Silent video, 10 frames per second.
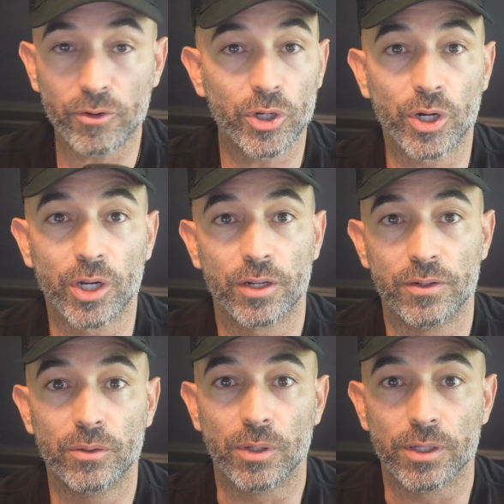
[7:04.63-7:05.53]
you're going to
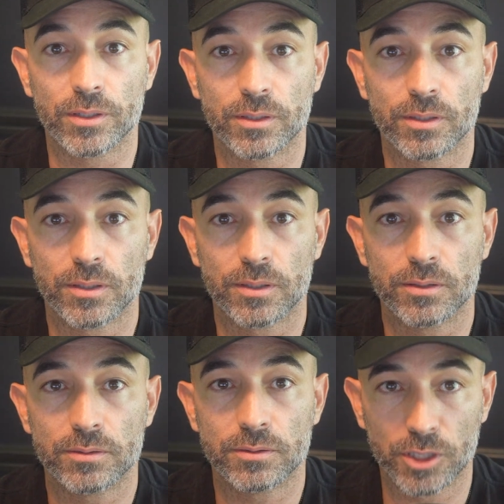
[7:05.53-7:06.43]
do it,
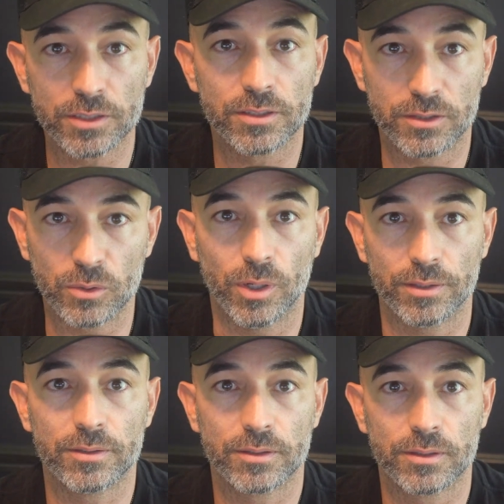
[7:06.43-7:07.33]
just do it,
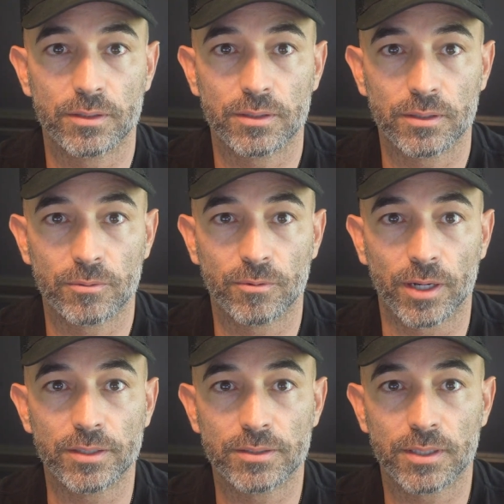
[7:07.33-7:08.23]

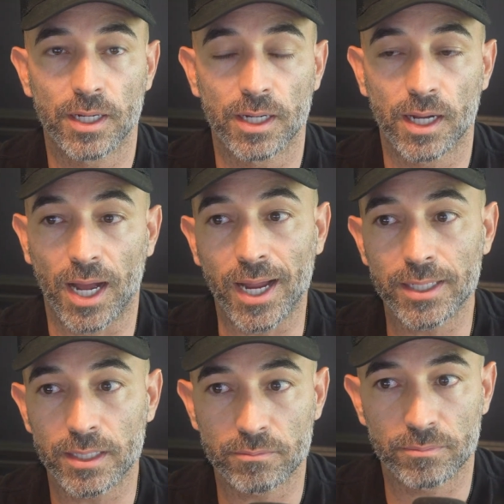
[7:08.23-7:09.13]
right?
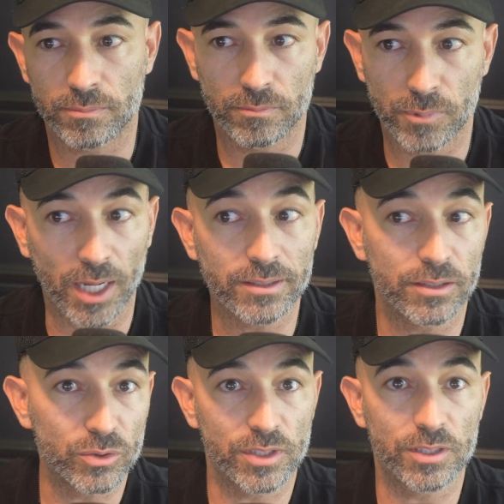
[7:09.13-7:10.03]
I like to
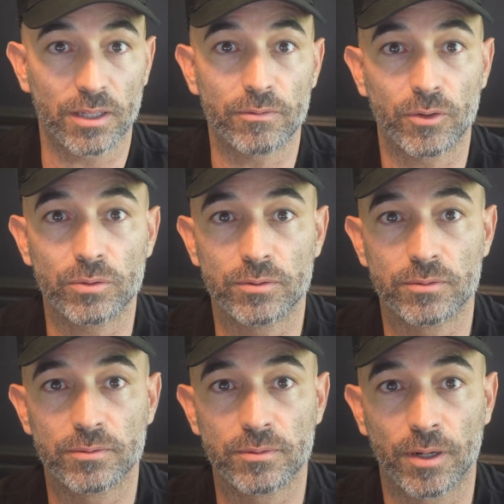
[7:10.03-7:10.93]
use the telephone,
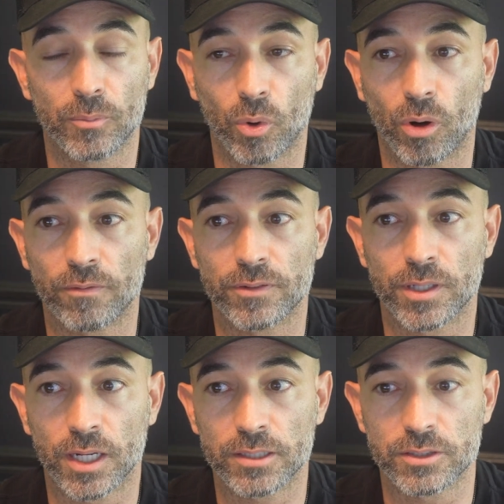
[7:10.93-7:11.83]
right? More often than
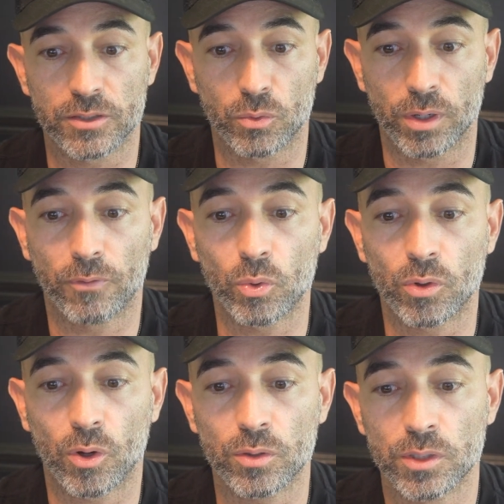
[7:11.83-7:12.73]
not, just a quick phone
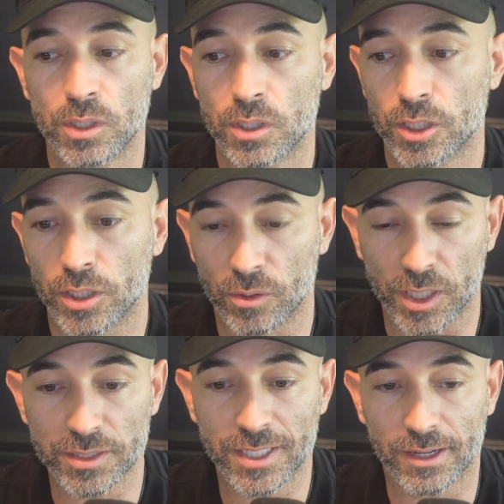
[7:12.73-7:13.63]
call,
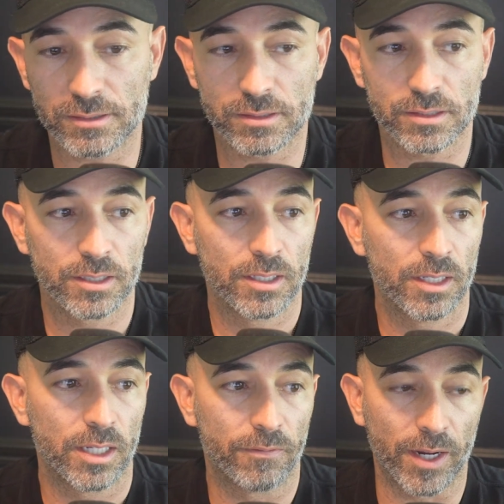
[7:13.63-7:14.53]
then text.
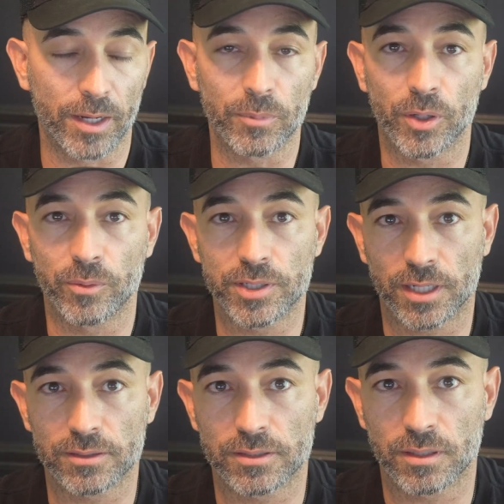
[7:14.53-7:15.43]
If I am going to reach
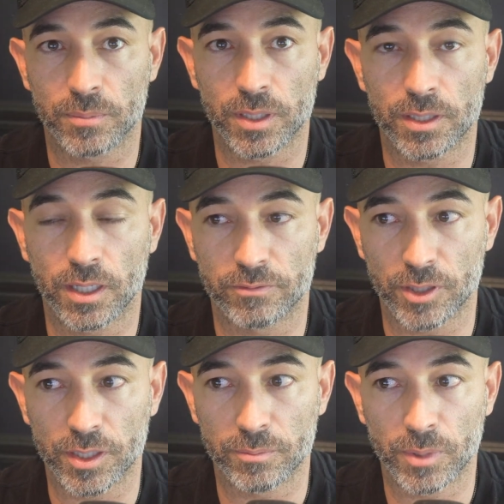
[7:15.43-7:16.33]
out to somebody like
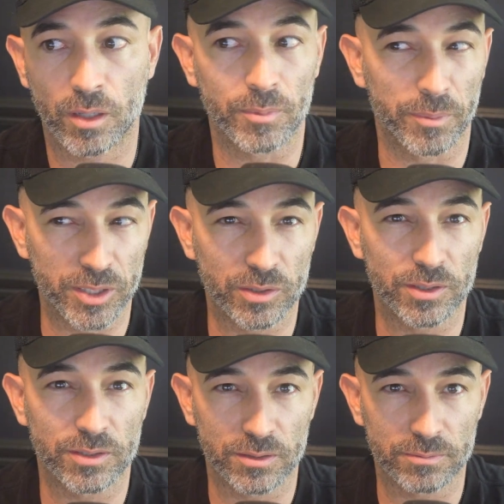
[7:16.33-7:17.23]
via email, I'm going to make sure
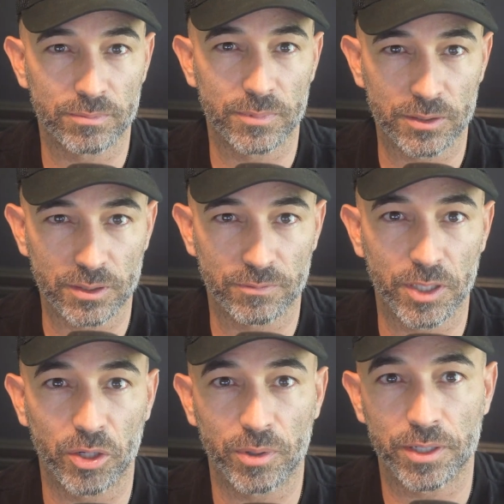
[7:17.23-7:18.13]
there's a
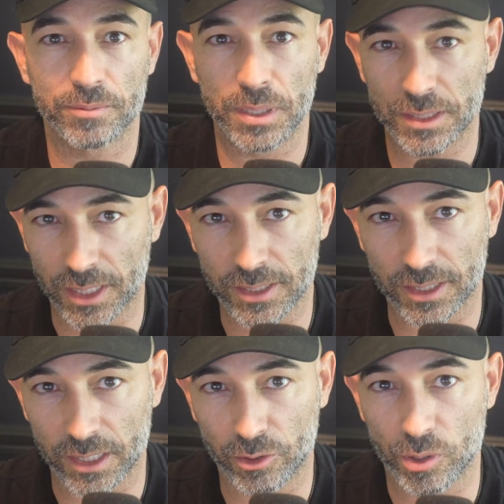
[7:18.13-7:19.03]
video in it because I think
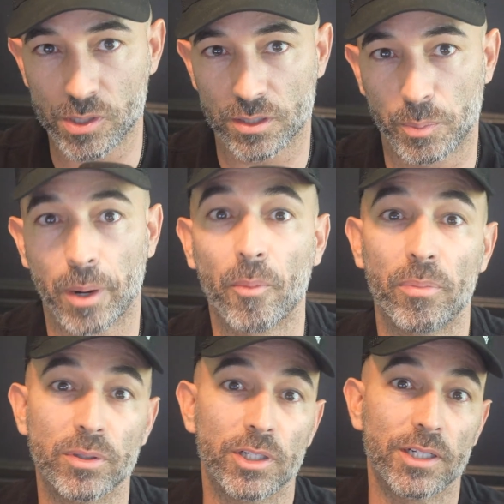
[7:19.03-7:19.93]
that increases the
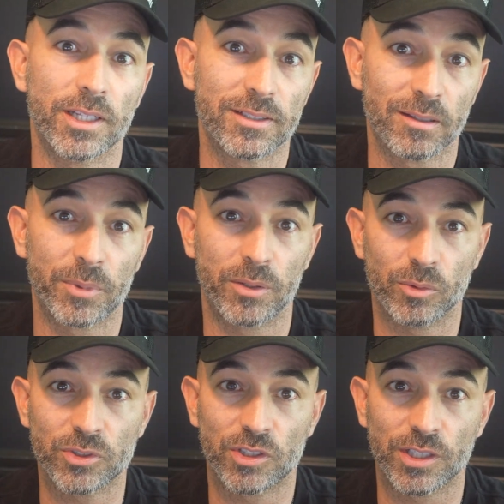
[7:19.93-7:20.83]
probability that somebody
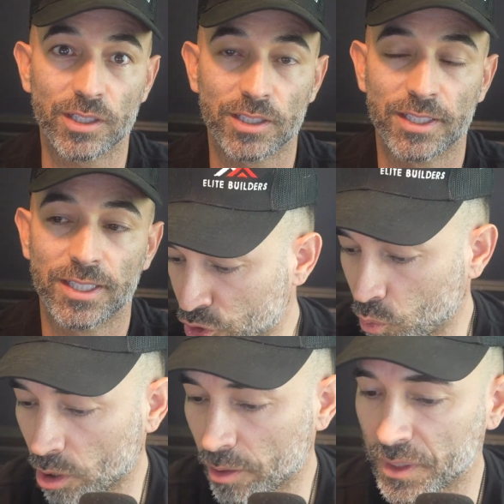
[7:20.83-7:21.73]
will see it. You
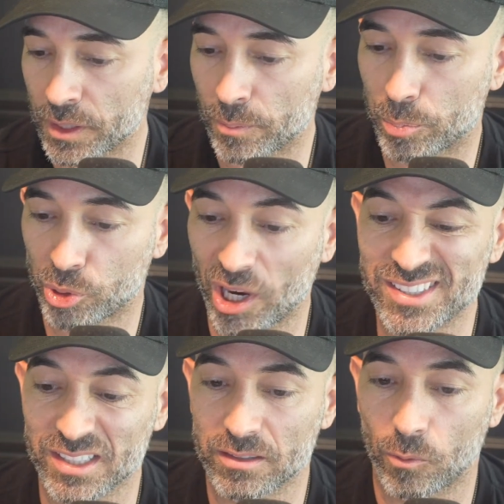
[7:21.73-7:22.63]
want to be
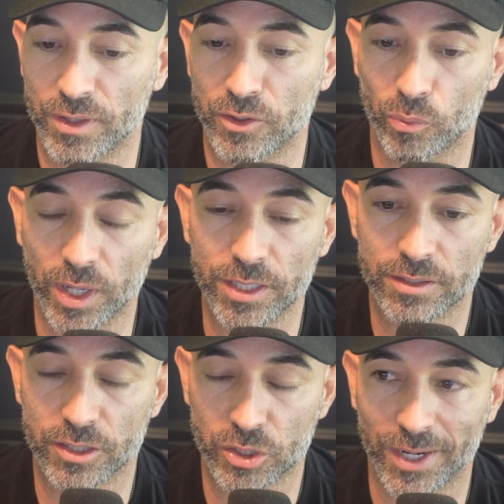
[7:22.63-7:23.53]
present when they're ready
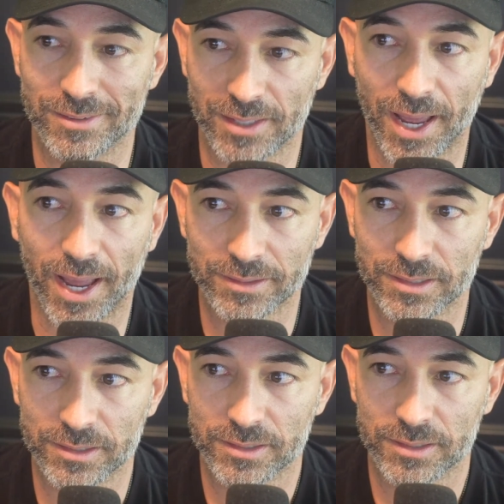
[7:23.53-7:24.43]
to transact,
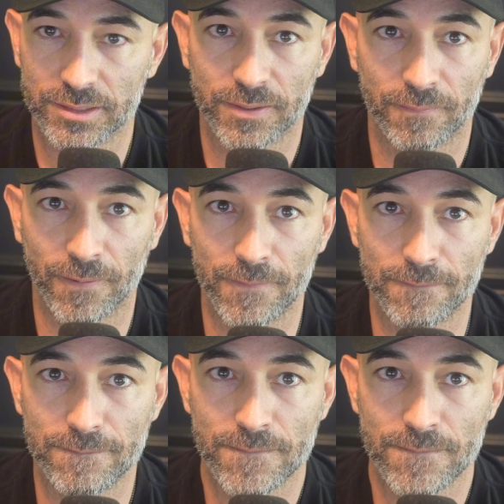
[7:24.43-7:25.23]
right?